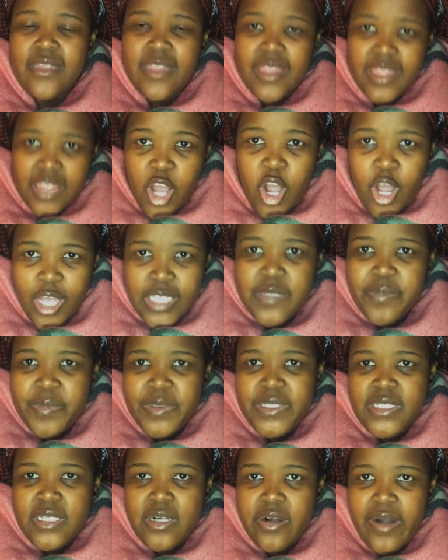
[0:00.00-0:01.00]
the
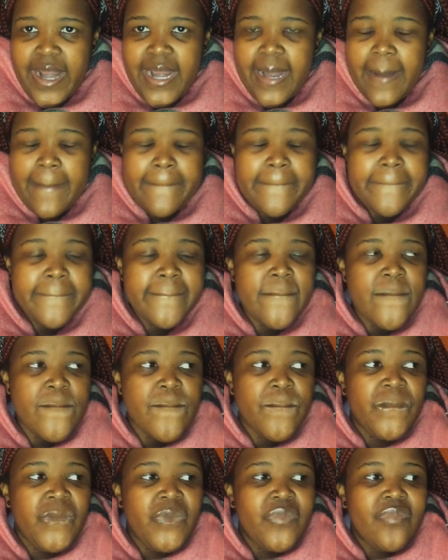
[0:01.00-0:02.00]
hospital, right?
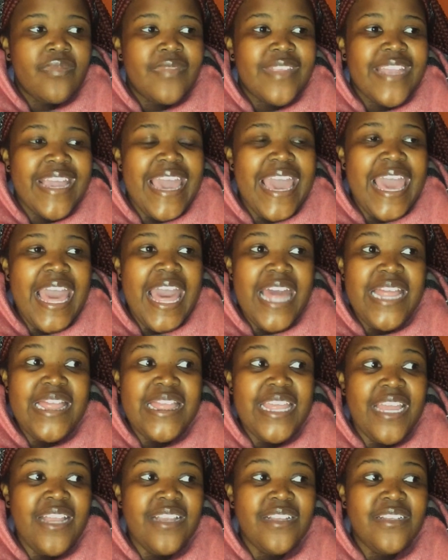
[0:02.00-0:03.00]
And
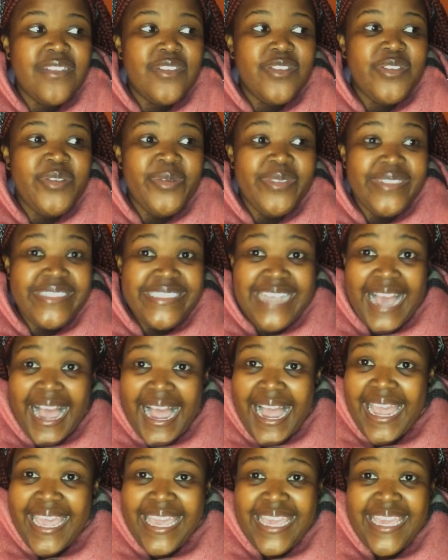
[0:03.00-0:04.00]
then to
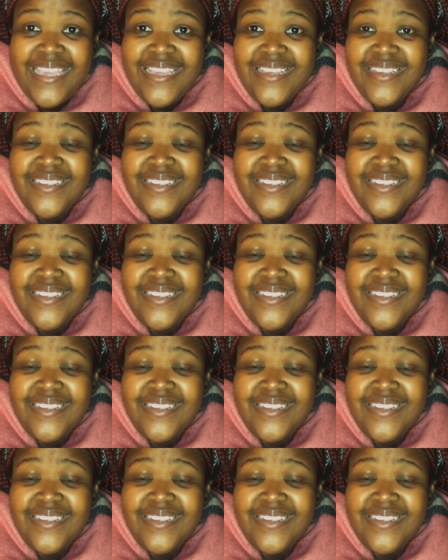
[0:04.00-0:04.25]
die